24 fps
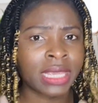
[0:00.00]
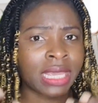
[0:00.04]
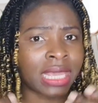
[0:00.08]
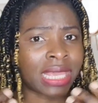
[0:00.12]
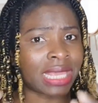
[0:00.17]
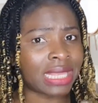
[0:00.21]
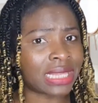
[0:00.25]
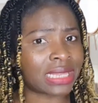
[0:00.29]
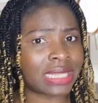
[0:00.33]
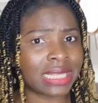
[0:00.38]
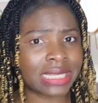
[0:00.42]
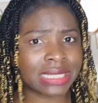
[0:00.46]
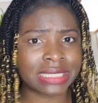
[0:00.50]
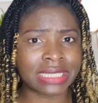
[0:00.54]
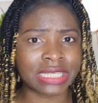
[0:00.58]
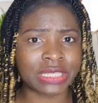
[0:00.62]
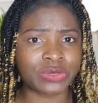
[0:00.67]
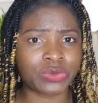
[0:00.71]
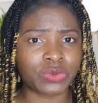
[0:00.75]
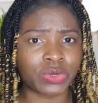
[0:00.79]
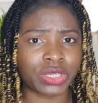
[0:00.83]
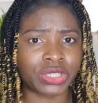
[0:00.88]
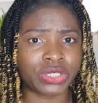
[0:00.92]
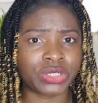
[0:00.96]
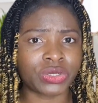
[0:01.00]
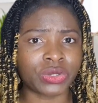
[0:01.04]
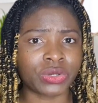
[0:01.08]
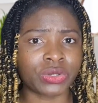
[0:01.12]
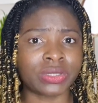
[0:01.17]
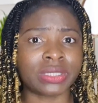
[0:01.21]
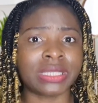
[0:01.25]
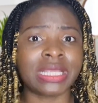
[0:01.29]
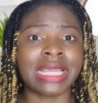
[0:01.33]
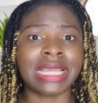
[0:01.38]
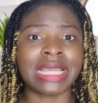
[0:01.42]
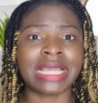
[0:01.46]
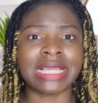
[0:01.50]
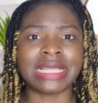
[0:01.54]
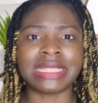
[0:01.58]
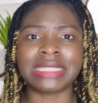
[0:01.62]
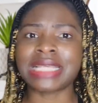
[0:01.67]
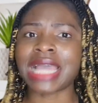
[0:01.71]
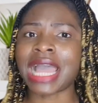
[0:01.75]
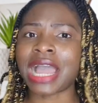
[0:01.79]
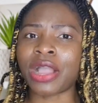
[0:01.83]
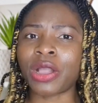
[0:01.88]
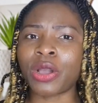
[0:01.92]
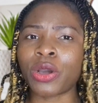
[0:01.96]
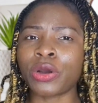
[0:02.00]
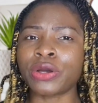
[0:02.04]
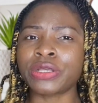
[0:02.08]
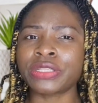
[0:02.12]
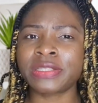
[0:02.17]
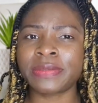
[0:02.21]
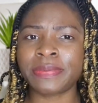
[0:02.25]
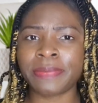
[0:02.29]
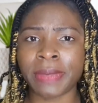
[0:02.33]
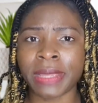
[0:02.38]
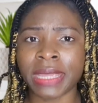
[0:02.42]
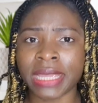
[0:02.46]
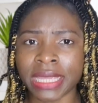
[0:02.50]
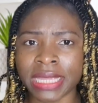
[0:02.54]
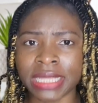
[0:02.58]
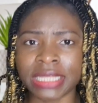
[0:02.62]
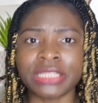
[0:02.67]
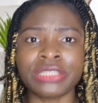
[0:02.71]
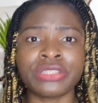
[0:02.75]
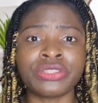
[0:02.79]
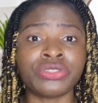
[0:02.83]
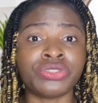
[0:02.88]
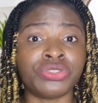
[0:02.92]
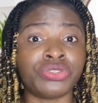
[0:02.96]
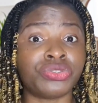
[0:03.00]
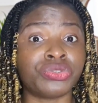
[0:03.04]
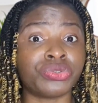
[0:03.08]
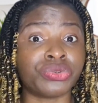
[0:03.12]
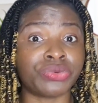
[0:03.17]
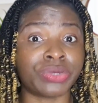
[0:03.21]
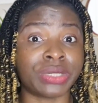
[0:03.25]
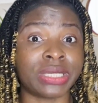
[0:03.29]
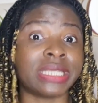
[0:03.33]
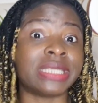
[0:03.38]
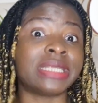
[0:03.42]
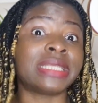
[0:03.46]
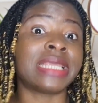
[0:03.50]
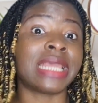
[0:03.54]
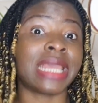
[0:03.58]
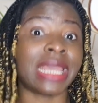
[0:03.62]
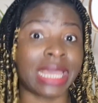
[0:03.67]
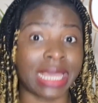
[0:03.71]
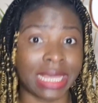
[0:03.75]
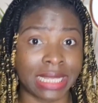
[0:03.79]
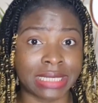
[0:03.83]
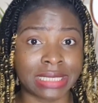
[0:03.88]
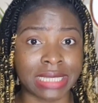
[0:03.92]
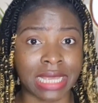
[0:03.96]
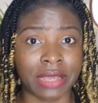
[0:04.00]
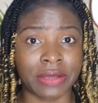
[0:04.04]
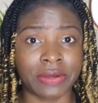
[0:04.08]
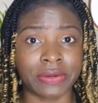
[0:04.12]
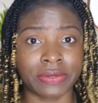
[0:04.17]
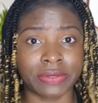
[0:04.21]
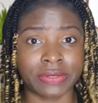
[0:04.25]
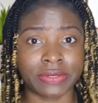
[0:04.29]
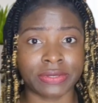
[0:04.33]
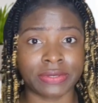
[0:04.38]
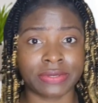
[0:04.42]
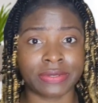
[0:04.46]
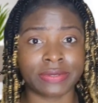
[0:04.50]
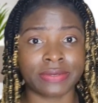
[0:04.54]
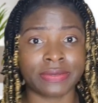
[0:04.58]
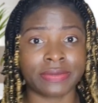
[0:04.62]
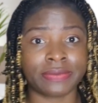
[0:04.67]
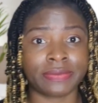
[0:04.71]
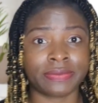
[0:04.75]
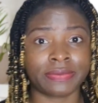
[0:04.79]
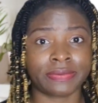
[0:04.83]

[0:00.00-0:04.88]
In this situation, it can cause pain during intercourse.